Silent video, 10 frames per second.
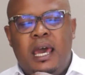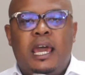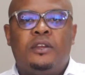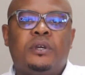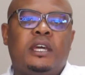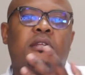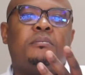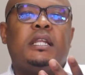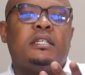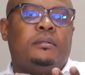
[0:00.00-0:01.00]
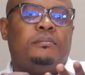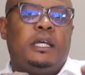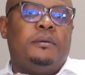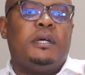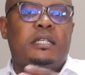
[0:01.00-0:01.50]
And you can
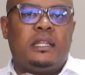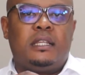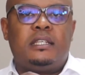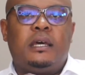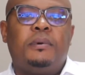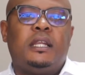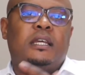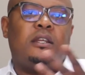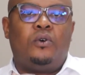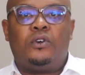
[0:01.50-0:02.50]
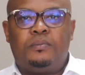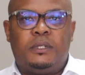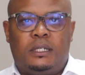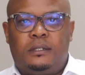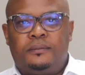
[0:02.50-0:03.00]
imagine this happening in a
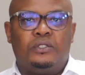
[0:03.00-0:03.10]
hospital